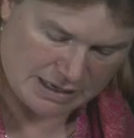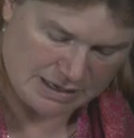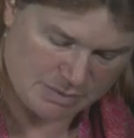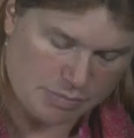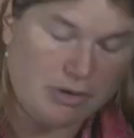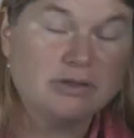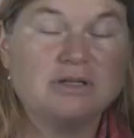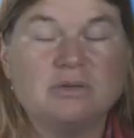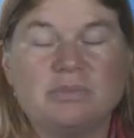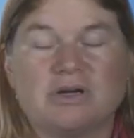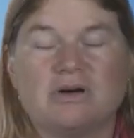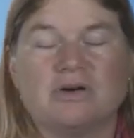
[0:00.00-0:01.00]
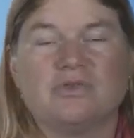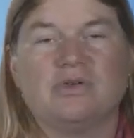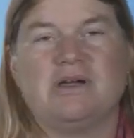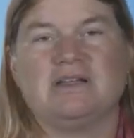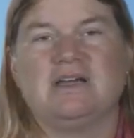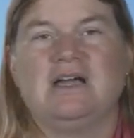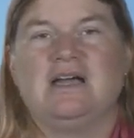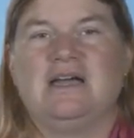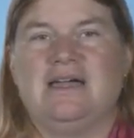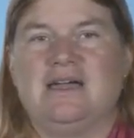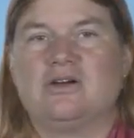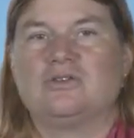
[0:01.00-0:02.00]
highly important because we made
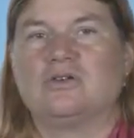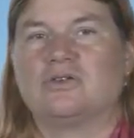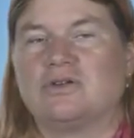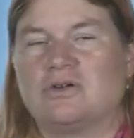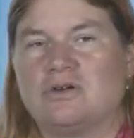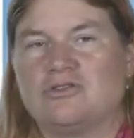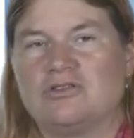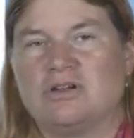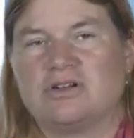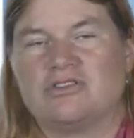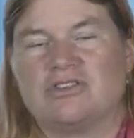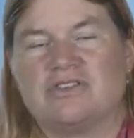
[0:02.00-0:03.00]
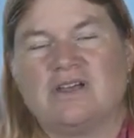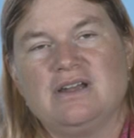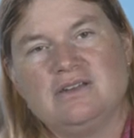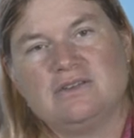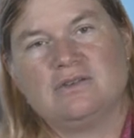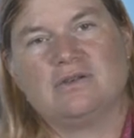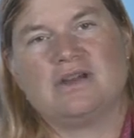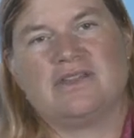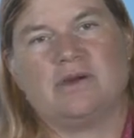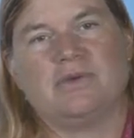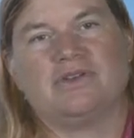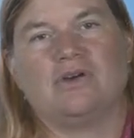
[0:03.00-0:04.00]
ecotoxicological studies
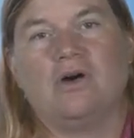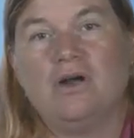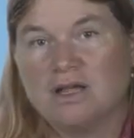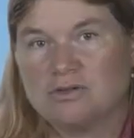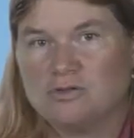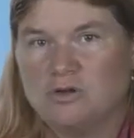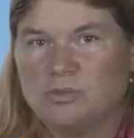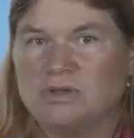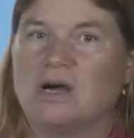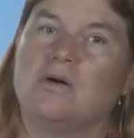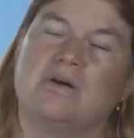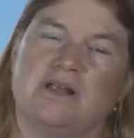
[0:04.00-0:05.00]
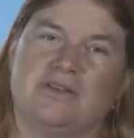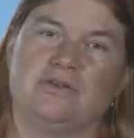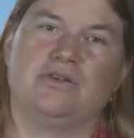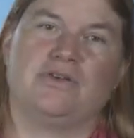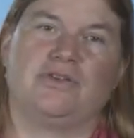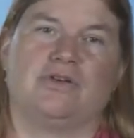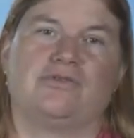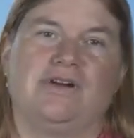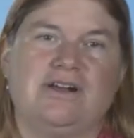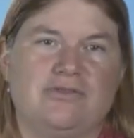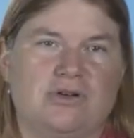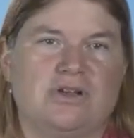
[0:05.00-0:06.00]
together with the Hollert group now at the University of
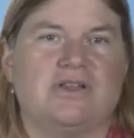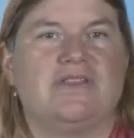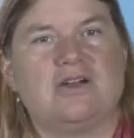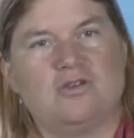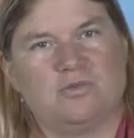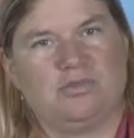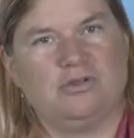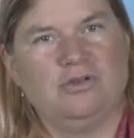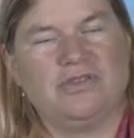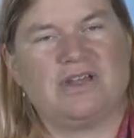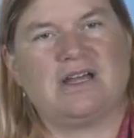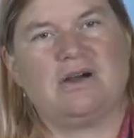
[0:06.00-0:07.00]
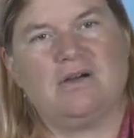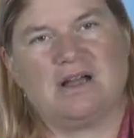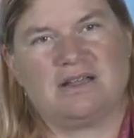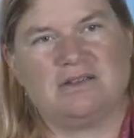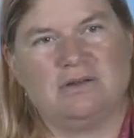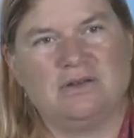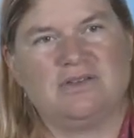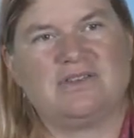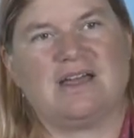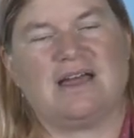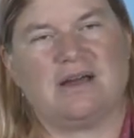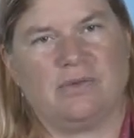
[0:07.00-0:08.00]
Frankfurt and they could prove that our catalysts
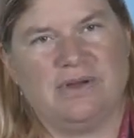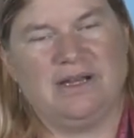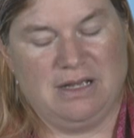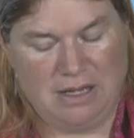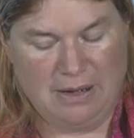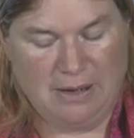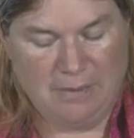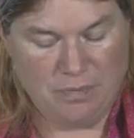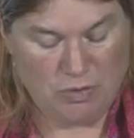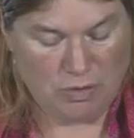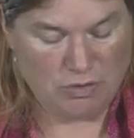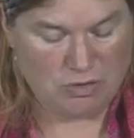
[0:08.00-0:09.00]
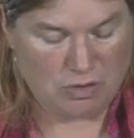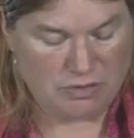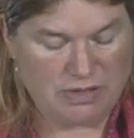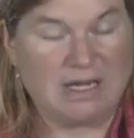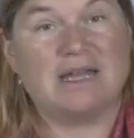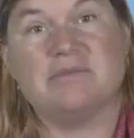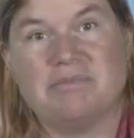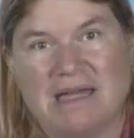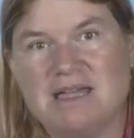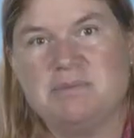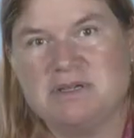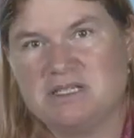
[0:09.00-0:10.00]
are really non-toxic and
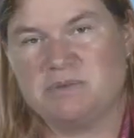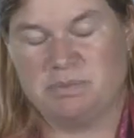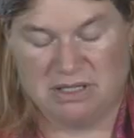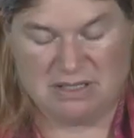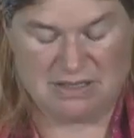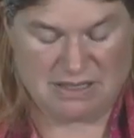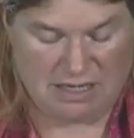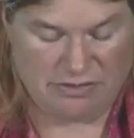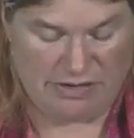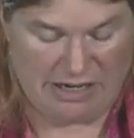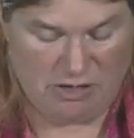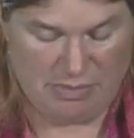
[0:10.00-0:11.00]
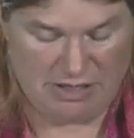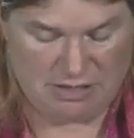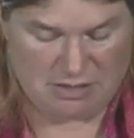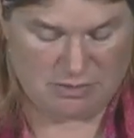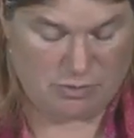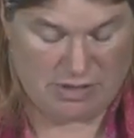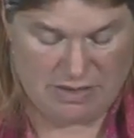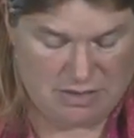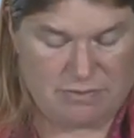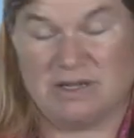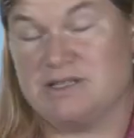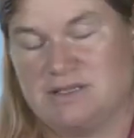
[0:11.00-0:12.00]
may be spilled in the environment
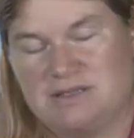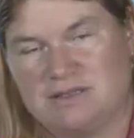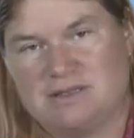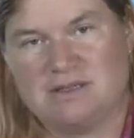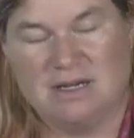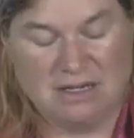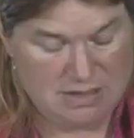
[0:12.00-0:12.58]
when, when this is